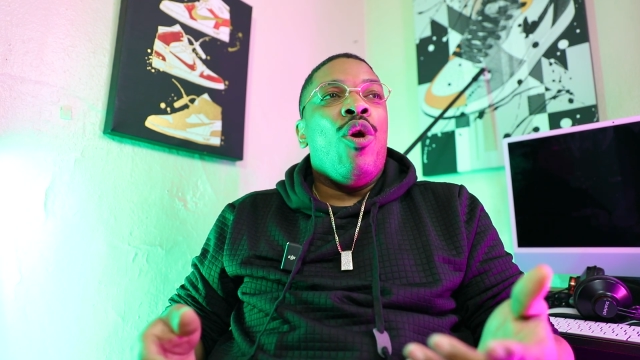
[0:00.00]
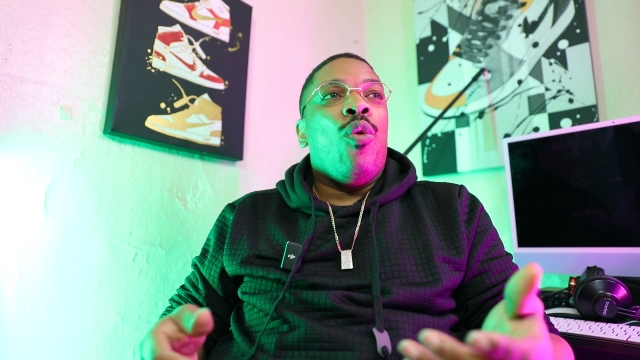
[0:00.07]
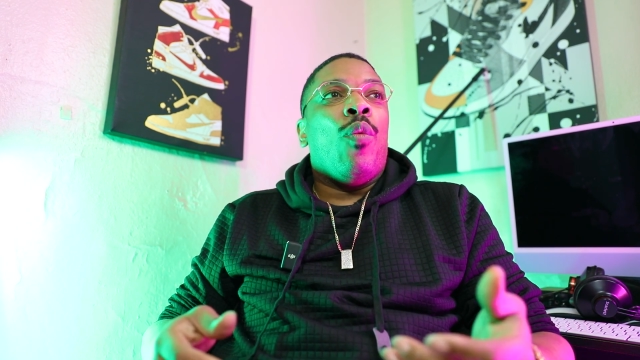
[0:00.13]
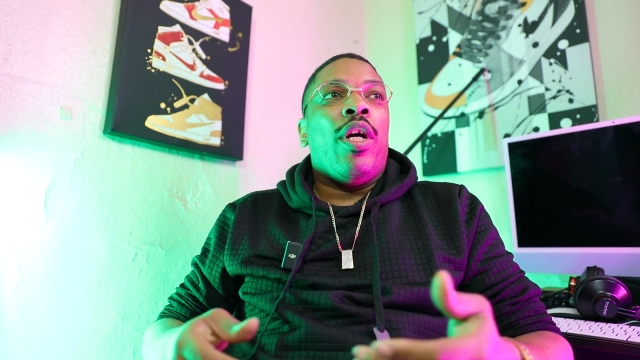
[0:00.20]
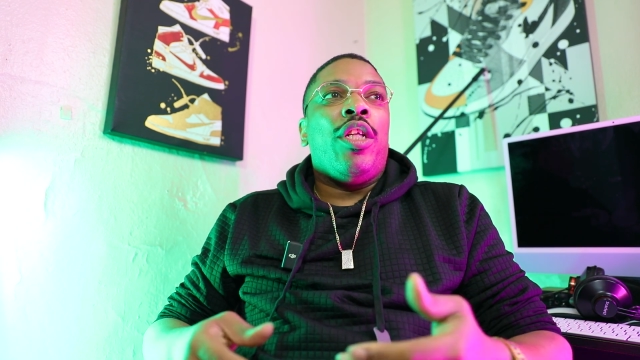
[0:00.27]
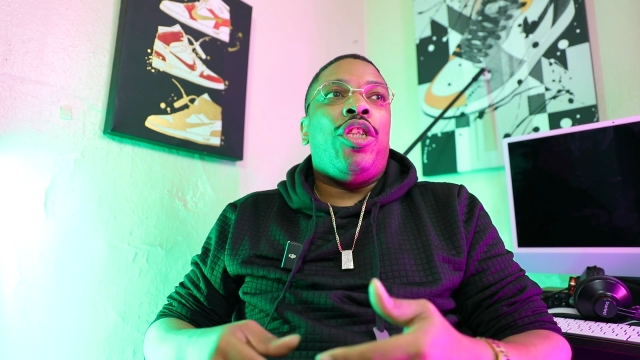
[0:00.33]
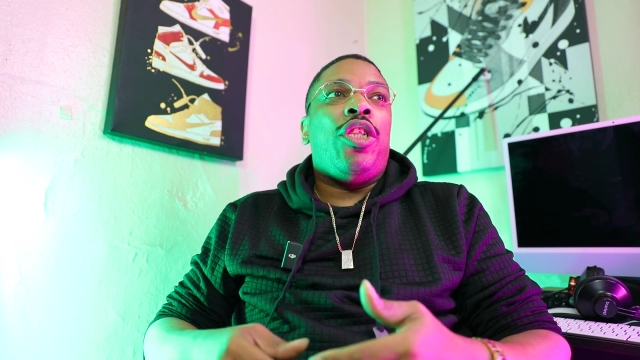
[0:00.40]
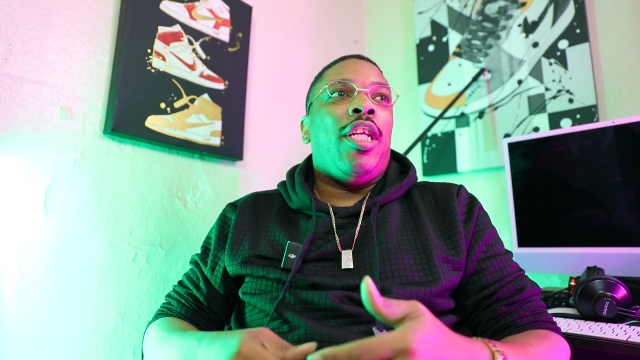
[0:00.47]

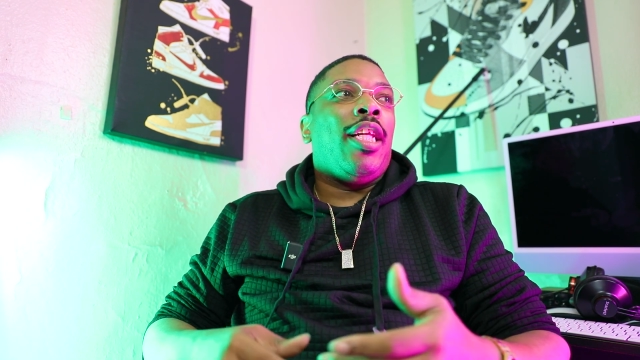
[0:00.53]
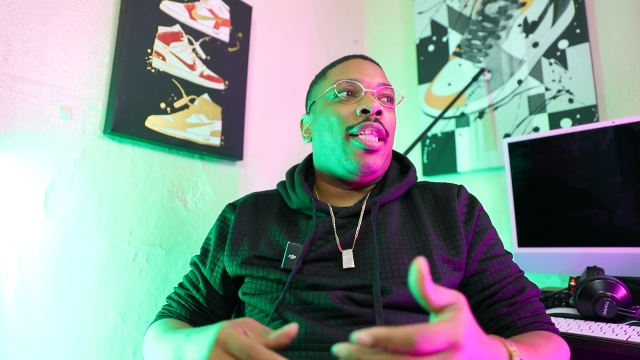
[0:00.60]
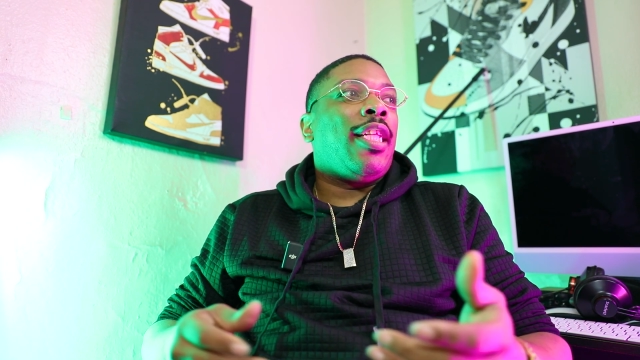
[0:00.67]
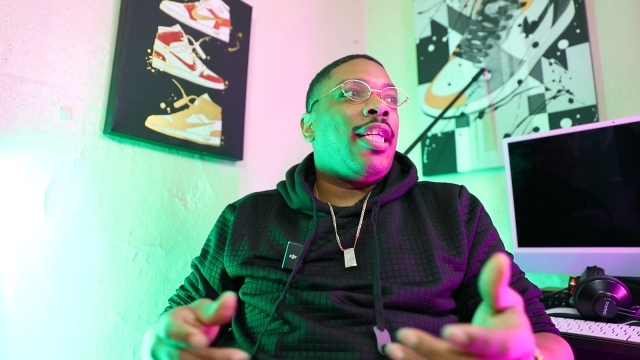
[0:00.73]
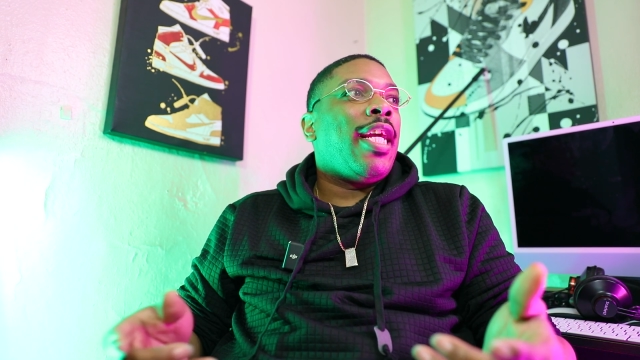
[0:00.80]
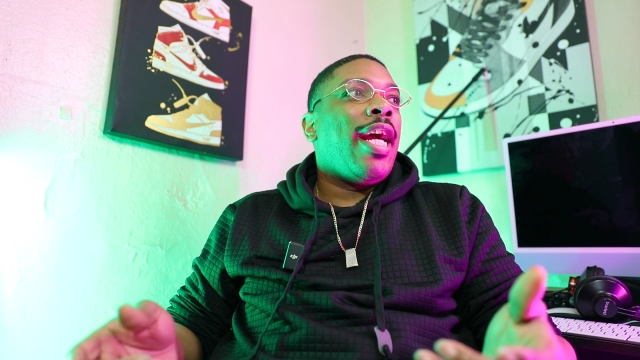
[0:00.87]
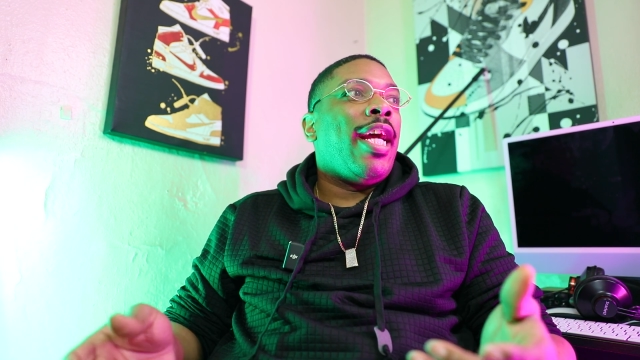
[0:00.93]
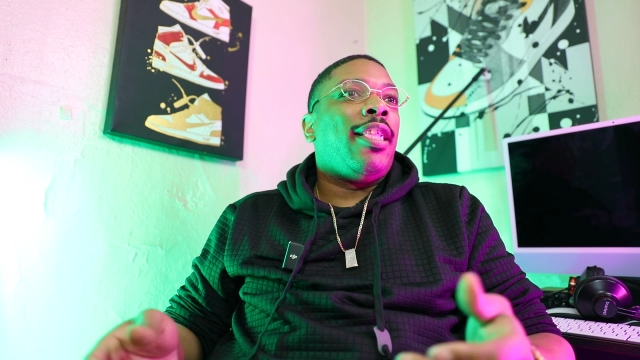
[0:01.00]
Once you get the
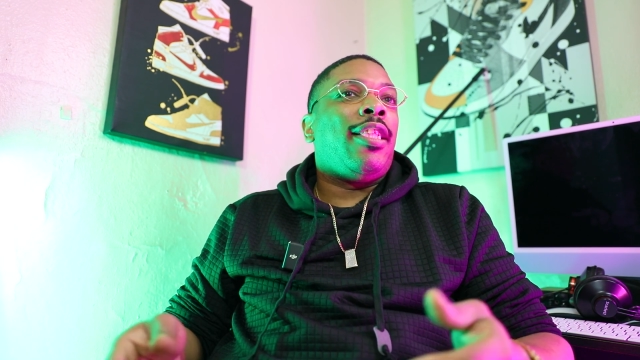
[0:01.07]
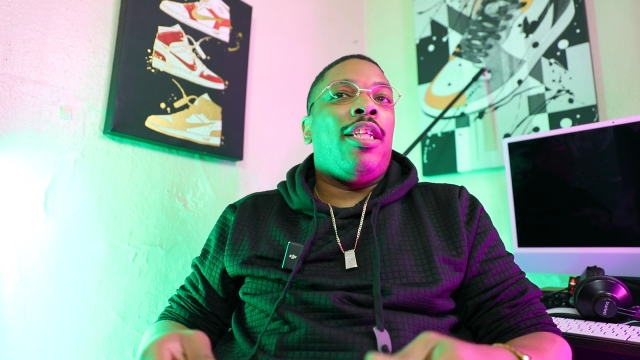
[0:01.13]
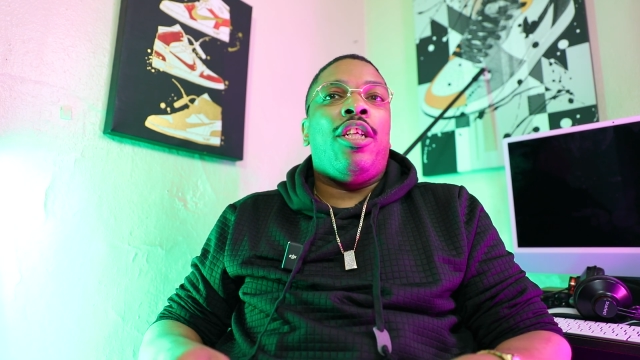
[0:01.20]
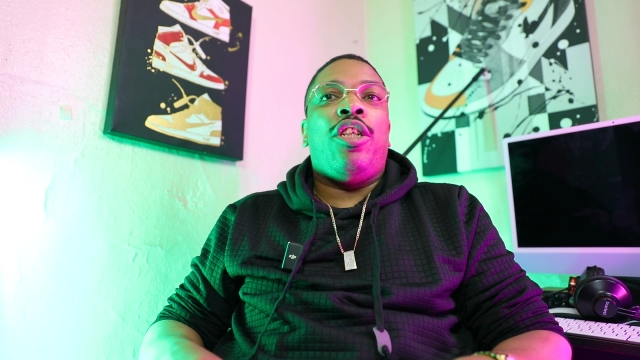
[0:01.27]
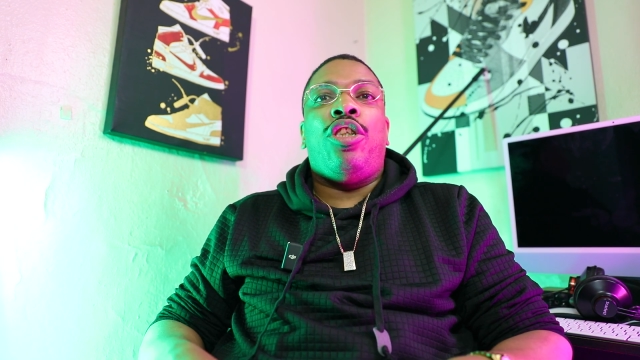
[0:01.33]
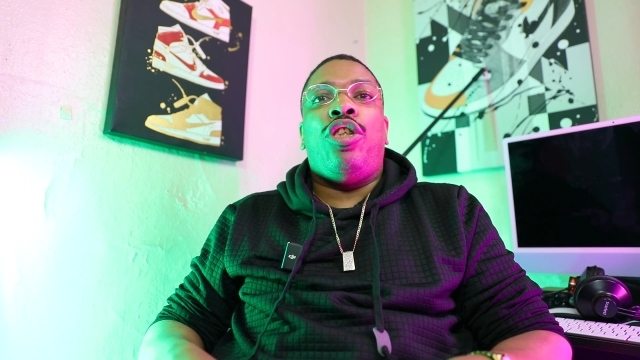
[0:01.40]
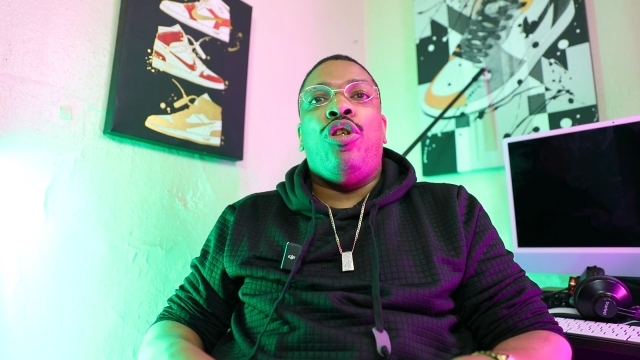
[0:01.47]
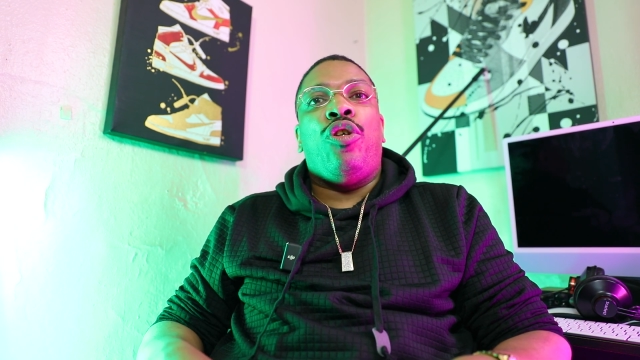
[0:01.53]

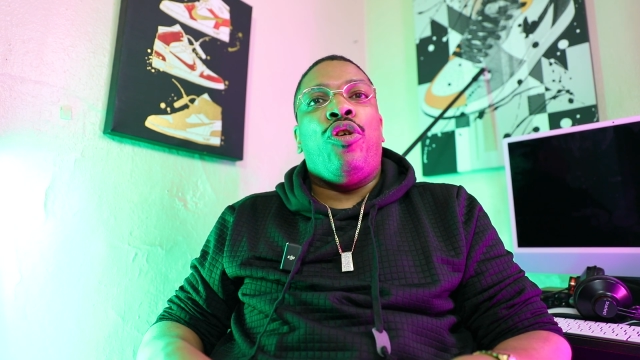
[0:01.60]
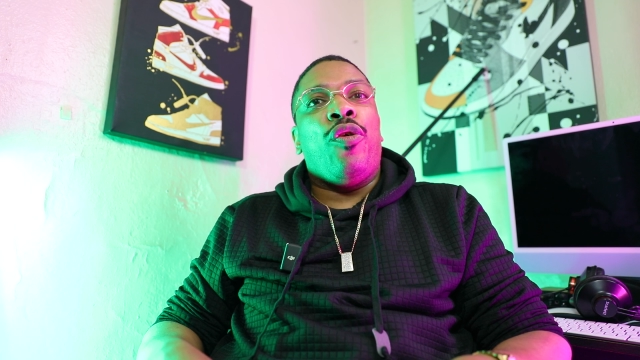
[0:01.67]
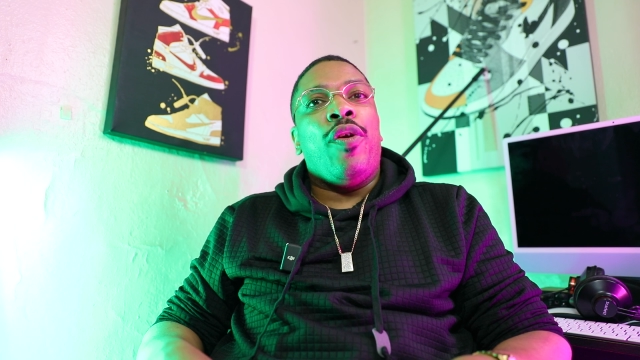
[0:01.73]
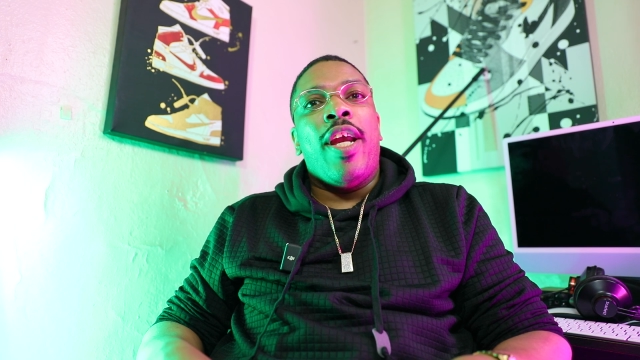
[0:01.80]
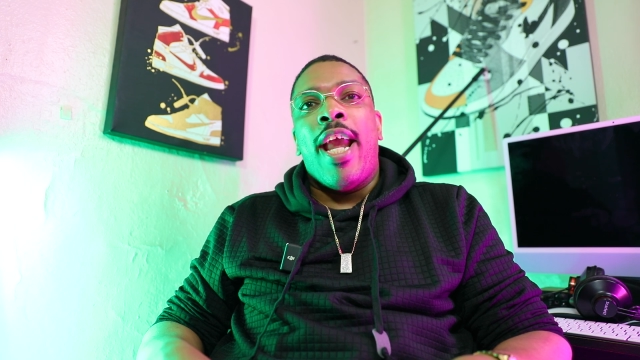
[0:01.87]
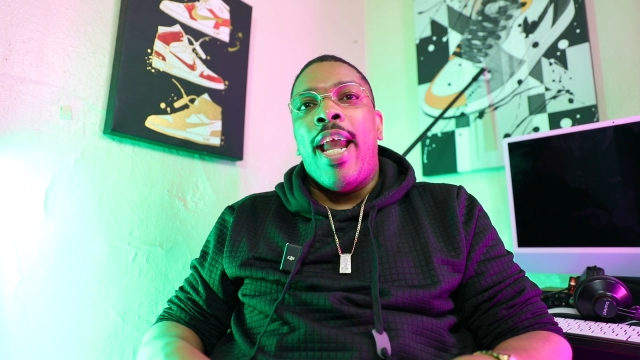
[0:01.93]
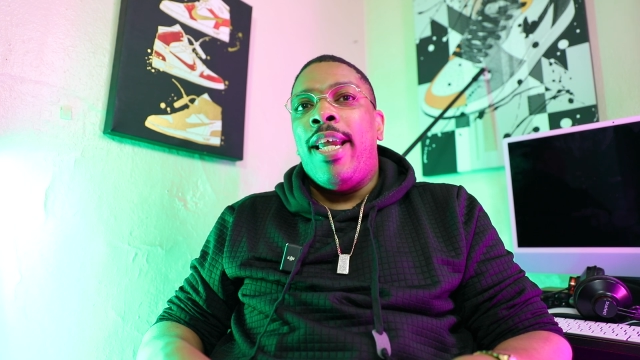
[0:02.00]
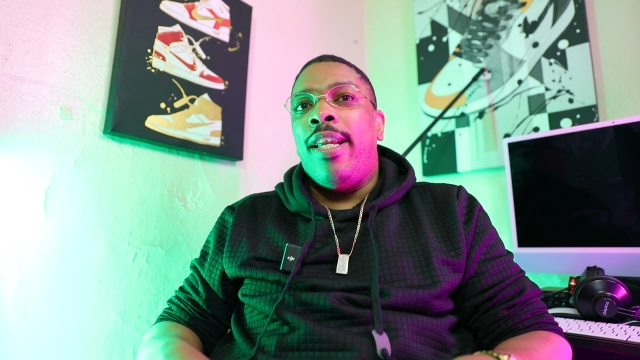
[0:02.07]
content to
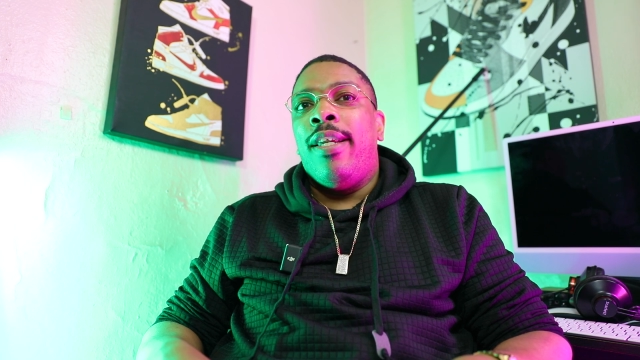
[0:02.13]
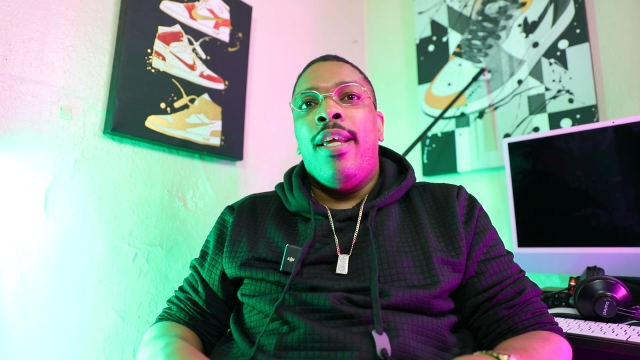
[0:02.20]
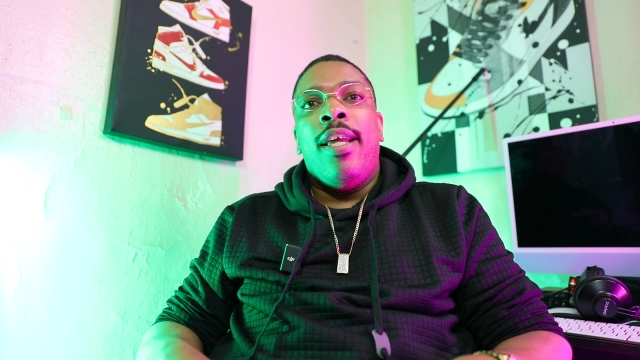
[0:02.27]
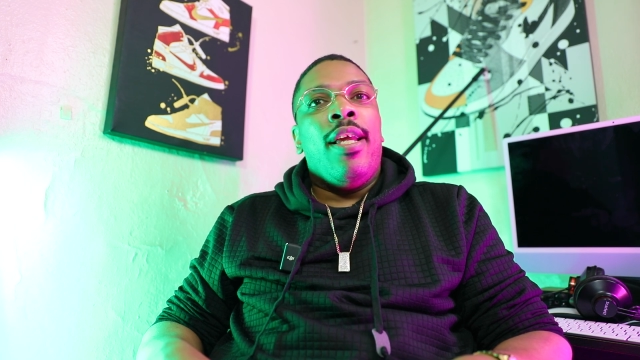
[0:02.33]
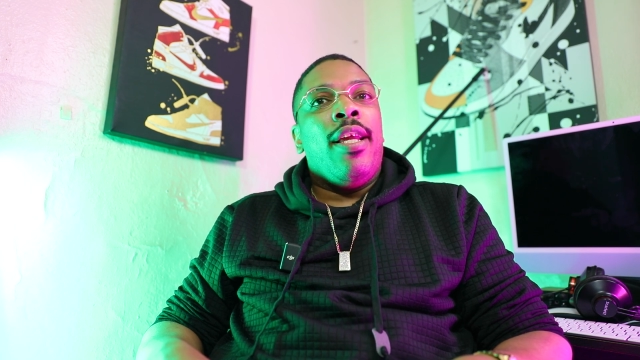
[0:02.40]
create,